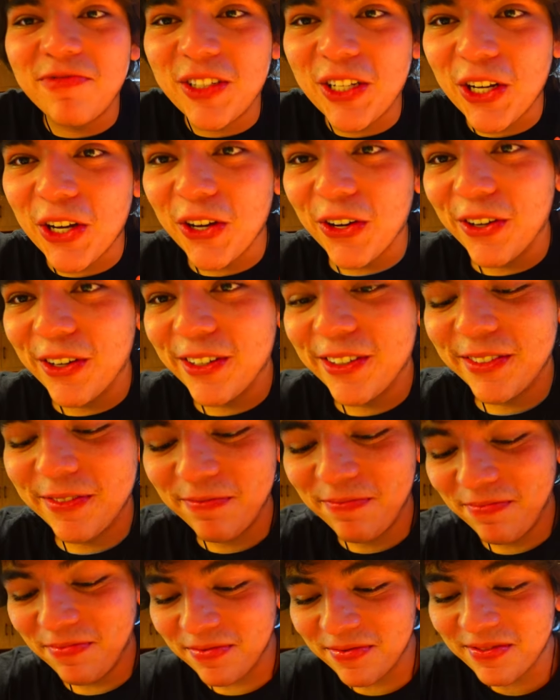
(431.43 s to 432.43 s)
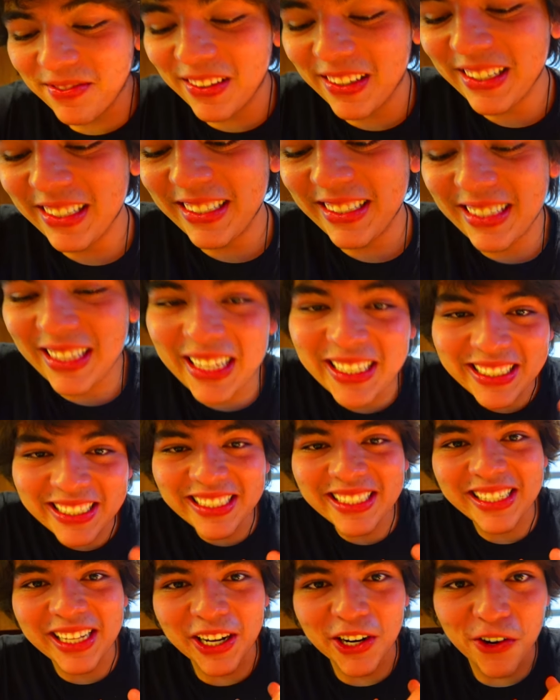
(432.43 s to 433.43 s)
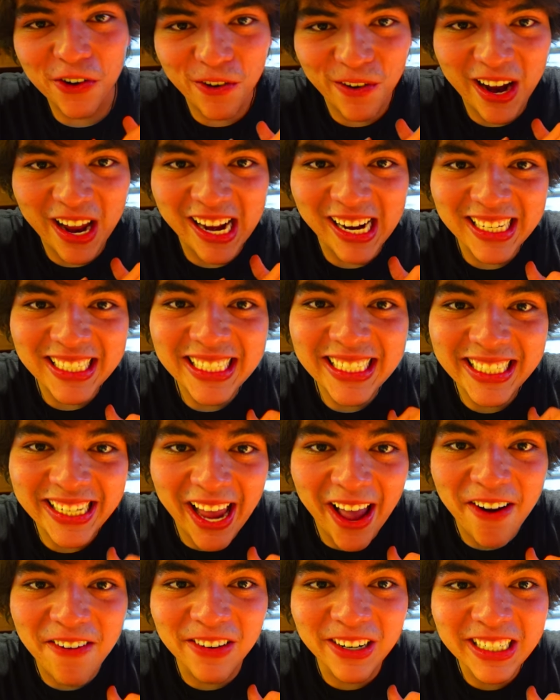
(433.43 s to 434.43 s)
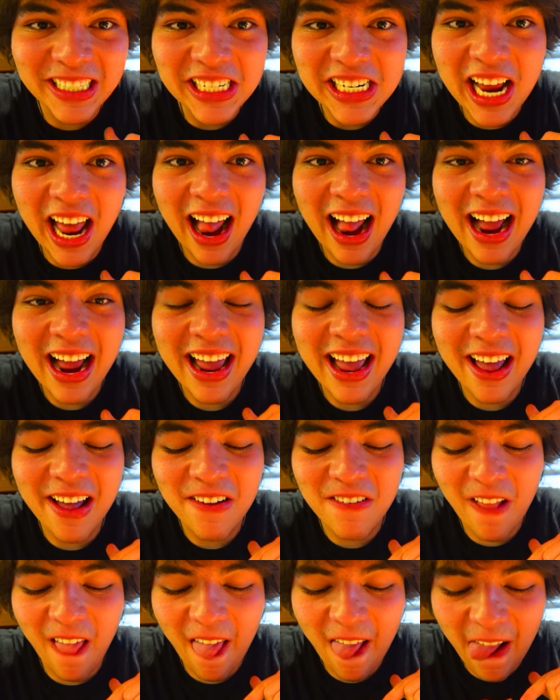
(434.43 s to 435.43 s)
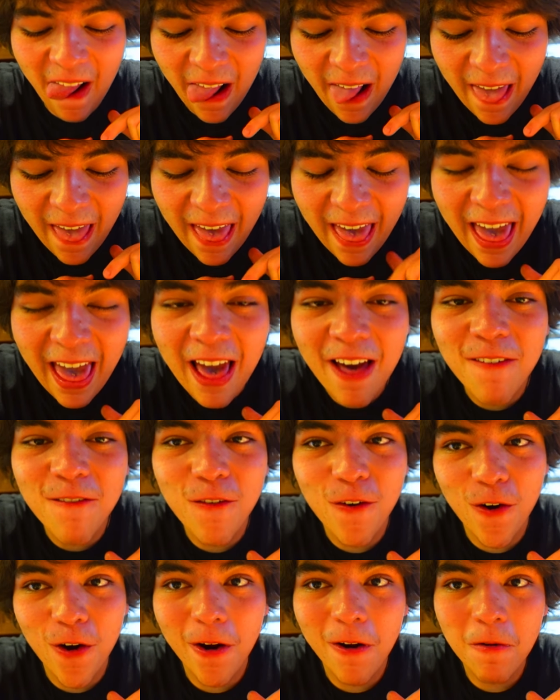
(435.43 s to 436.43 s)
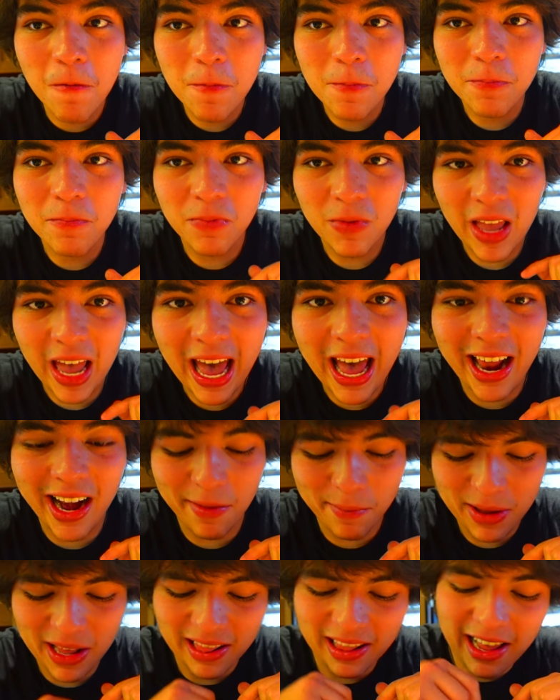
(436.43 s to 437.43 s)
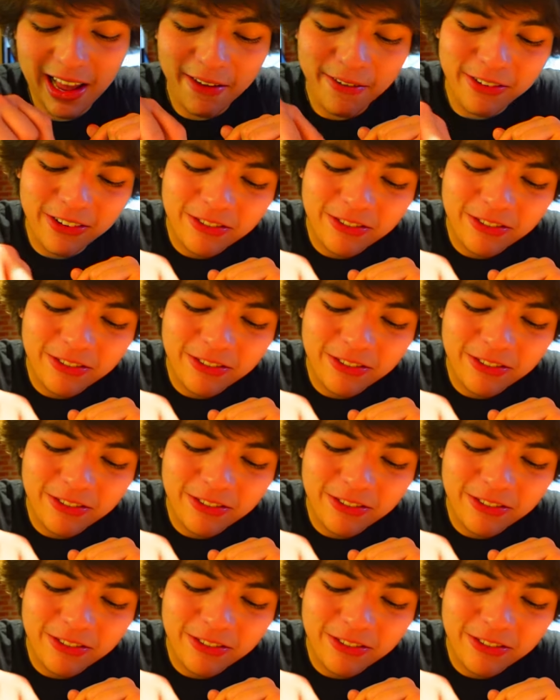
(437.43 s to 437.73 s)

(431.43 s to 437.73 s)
Dude, this is the greatest sandwich I have ever had in my life.